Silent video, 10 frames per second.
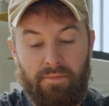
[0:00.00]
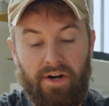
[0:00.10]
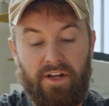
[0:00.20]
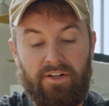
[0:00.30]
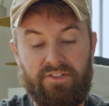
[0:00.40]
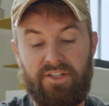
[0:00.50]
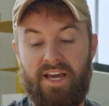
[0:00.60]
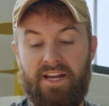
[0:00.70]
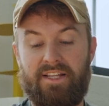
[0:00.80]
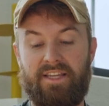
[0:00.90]
But I
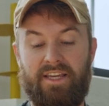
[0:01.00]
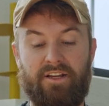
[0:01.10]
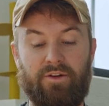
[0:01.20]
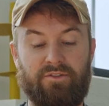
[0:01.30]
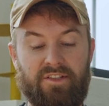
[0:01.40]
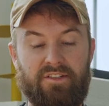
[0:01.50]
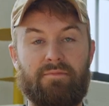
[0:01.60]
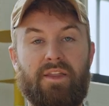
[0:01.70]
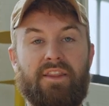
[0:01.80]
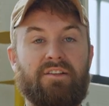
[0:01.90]
understand in the
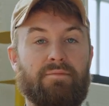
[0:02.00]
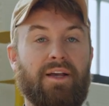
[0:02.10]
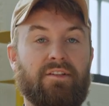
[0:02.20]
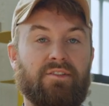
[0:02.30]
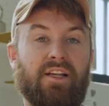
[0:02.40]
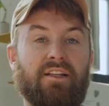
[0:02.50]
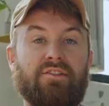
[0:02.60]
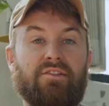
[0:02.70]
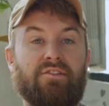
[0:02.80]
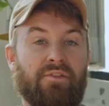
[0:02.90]
ecosystem that this makes sense.
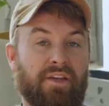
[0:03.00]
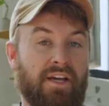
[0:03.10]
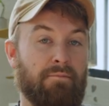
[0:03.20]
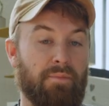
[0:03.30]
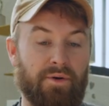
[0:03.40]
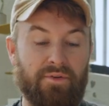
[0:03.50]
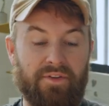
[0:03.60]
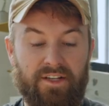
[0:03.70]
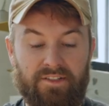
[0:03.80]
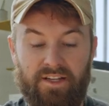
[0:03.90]
So they can bundle
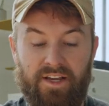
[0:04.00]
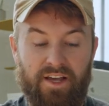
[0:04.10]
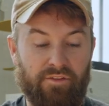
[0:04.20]
this.